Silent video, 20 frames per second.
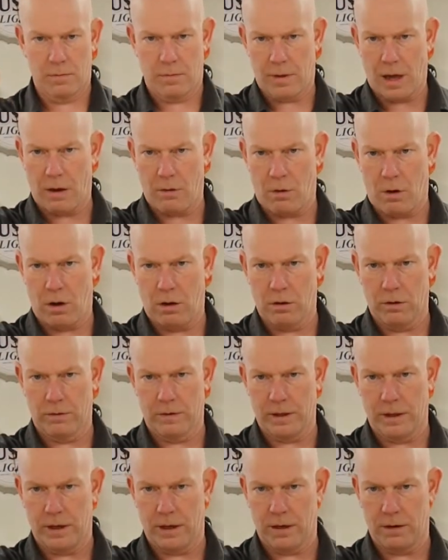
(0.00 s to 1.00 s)
That wall
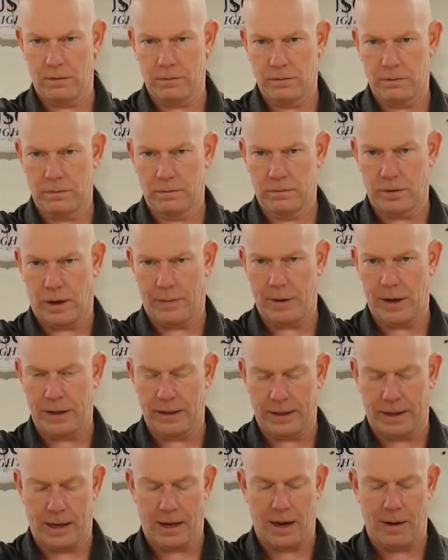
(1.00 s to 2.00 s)
over there right
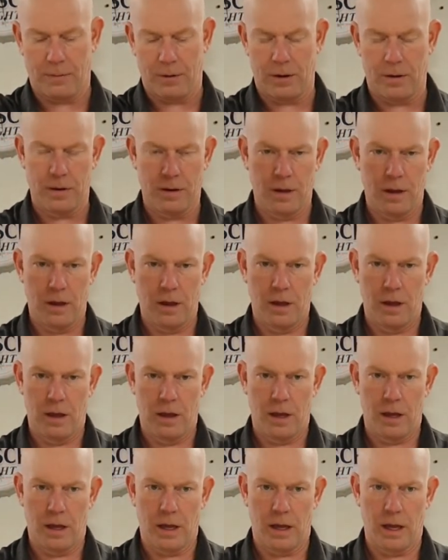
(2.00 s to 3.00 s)
behind the camera
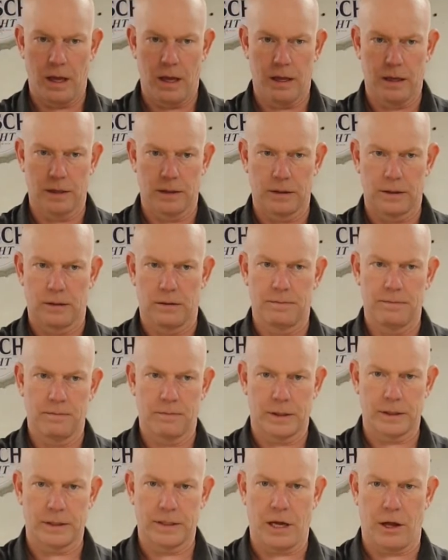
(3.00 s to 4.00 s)
is
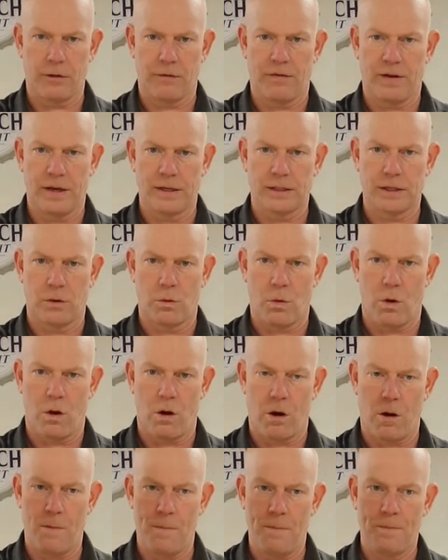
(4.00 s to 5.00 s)
my south facing
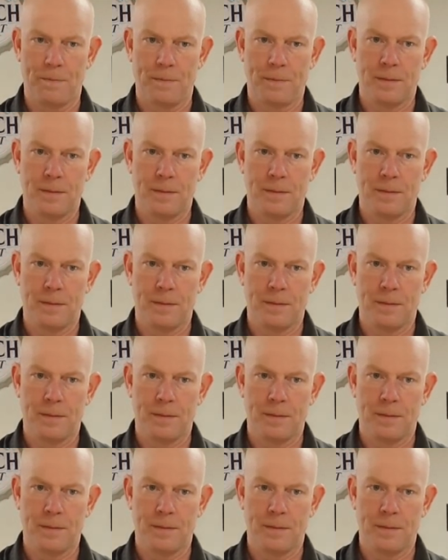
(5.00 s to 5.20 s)
wall.